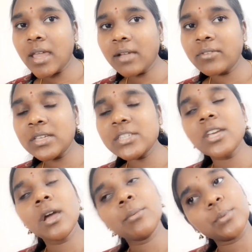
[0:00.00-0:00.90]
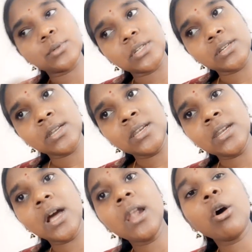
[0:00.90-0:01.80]
language, putting in
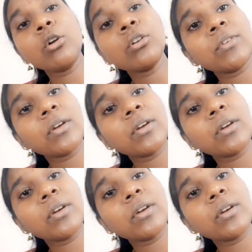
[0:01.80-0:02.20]
a lot of